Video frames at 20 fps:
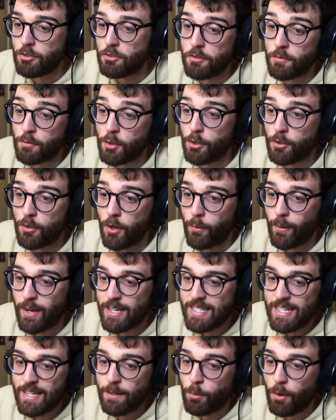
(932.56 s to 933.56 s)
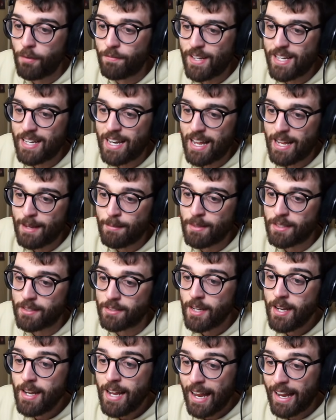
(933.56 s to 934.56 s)
You've got no idea what their name
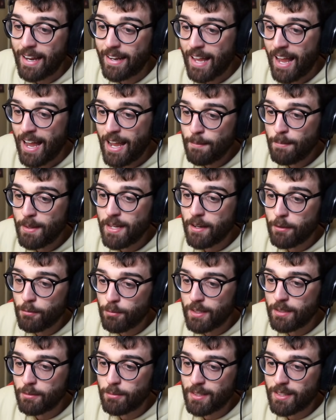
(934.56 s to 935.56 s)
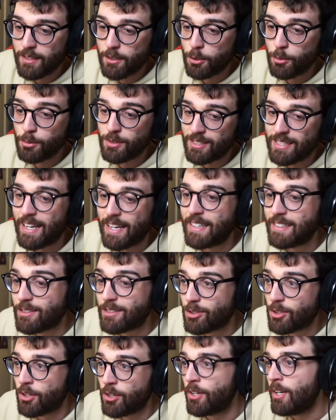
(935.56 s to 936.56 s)
is. It can be a really, really cool setting,
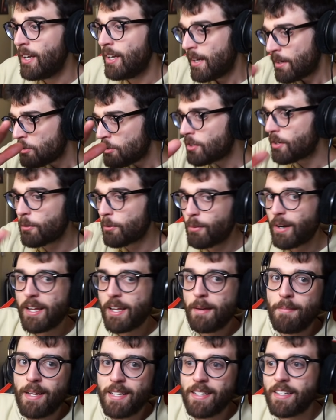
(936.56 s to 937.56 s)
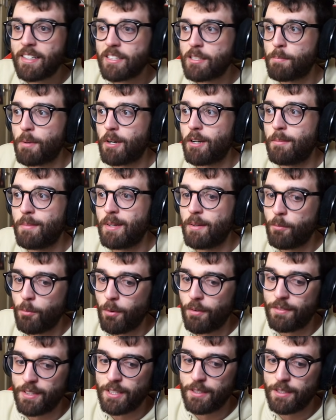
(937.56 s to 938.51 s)
so, you know, recommend experiment with